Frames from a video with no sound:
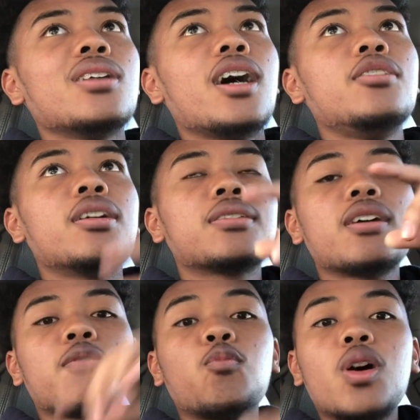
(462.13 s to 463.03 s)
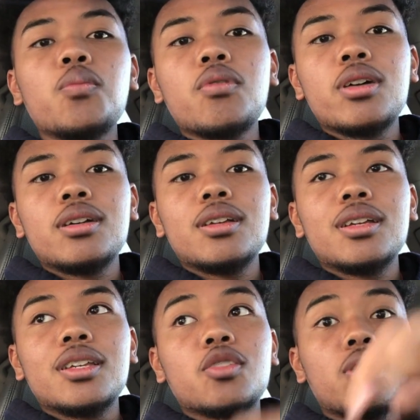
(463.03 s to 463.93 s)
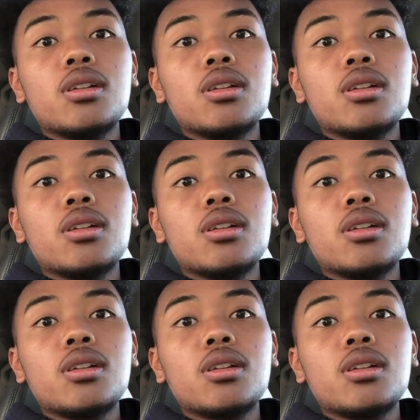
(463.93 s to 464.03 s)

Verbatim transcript: and you have to get from one point to